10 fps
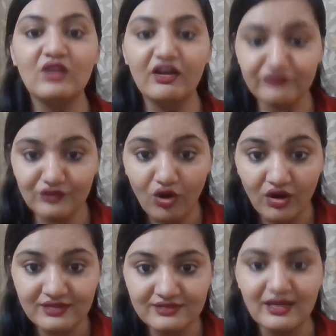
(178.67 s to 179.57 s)
Of
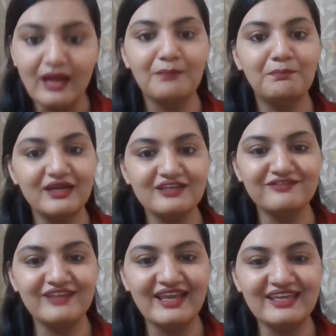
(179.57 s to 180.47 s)
course,
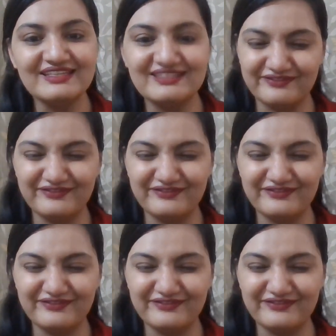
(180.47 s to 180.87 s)
butterfly is a